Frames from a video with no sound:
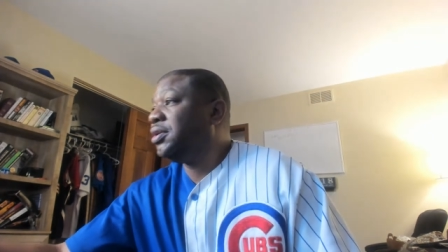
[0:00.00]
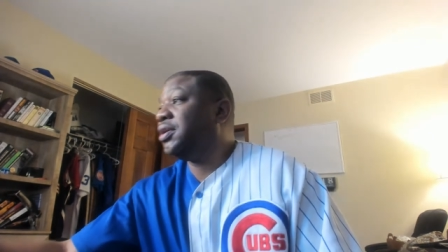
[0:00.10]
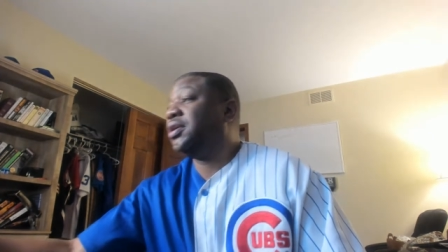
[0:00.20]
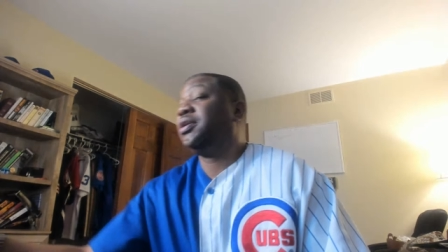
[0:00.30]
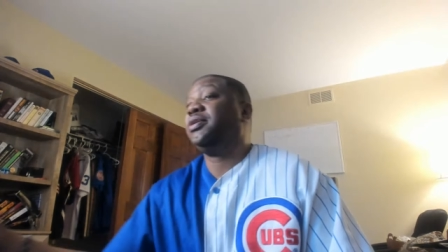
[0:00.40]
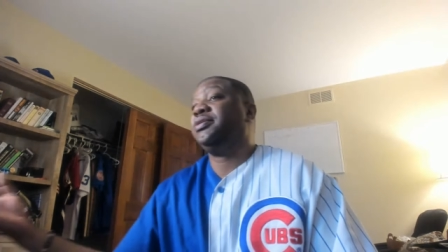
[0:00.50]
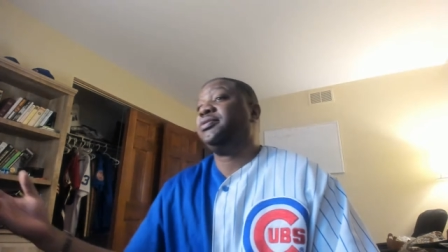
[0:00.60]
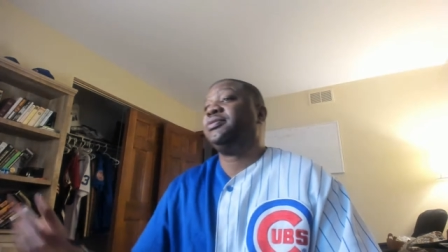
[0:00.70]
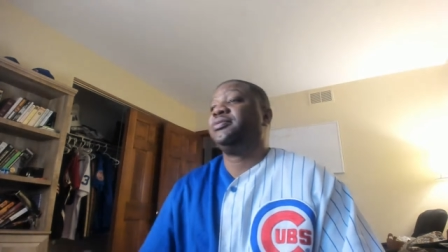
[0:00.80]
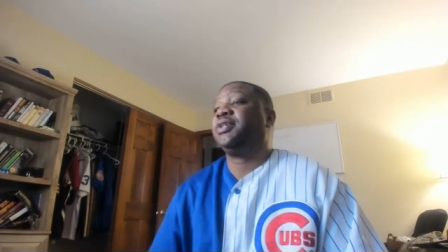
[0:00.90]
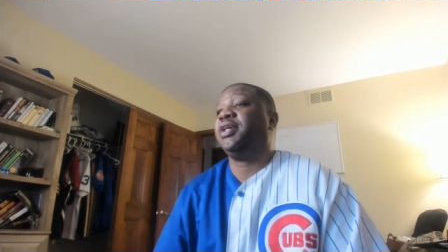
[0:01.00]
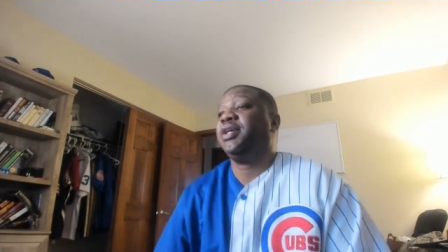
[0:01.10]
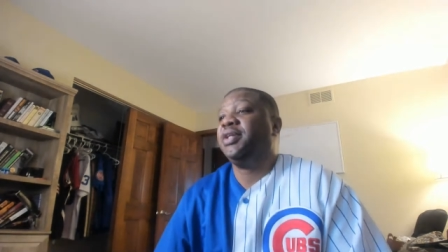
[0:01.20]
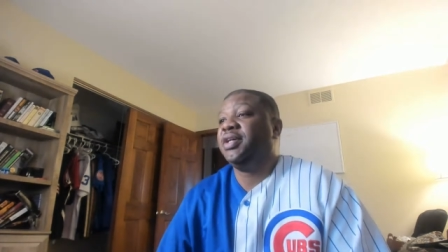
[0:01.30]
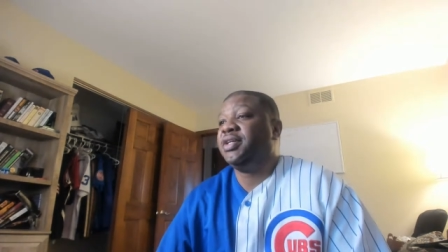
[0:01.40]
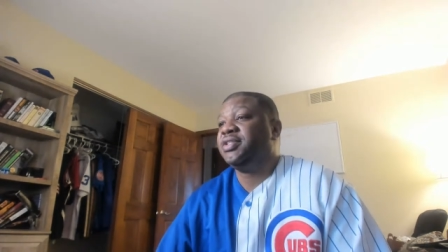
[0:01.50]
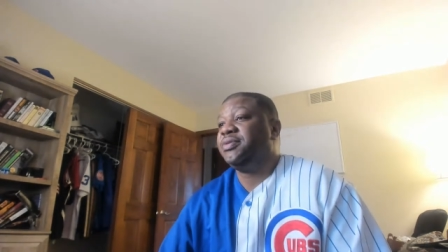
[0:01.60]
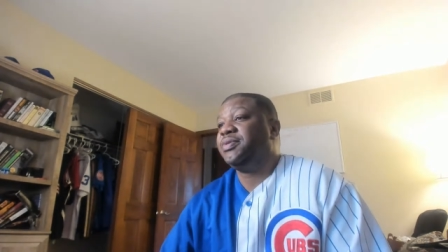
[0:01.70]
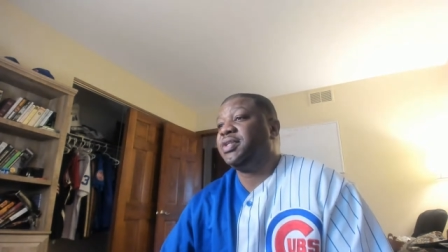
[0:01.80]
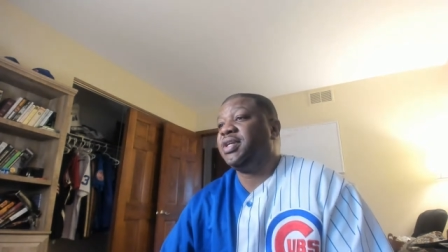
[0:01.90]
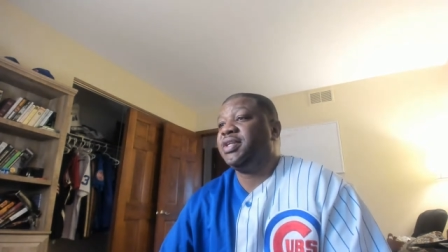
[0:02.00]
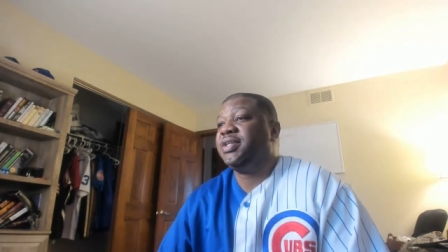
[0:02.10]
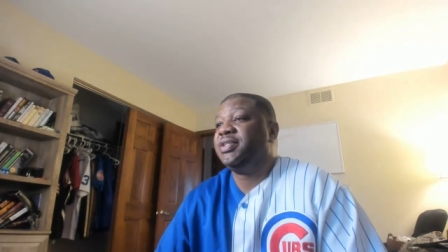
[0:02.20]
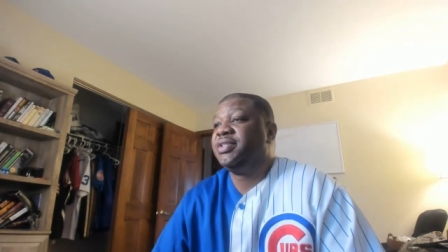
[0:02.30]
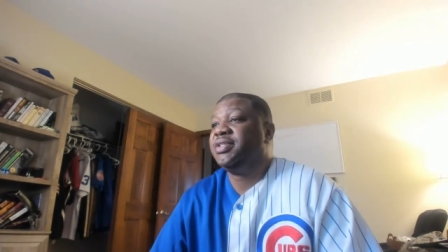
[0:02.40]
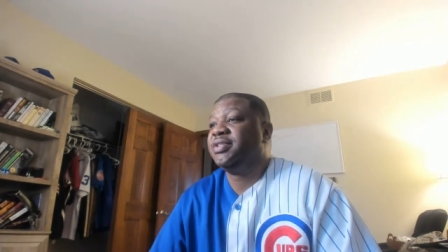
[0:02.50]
Oh, okay. I see what that is.